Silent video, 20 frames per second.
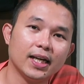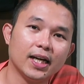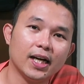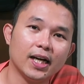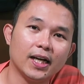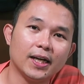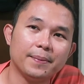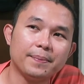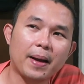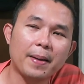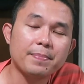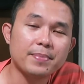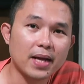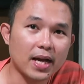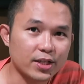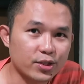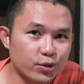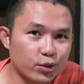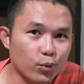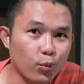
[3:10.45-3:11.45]
I'm
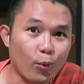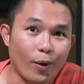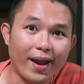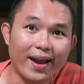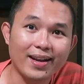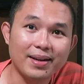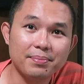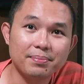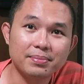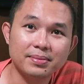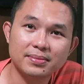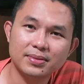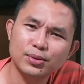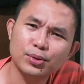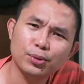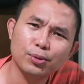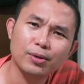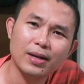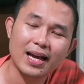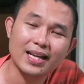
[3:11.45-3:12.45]
not sure when,
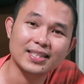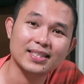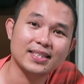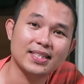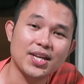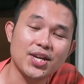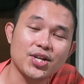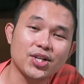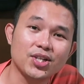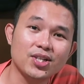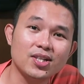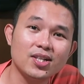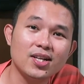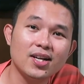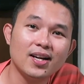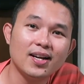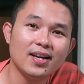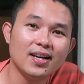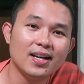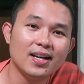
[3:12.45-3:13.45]
siguro last year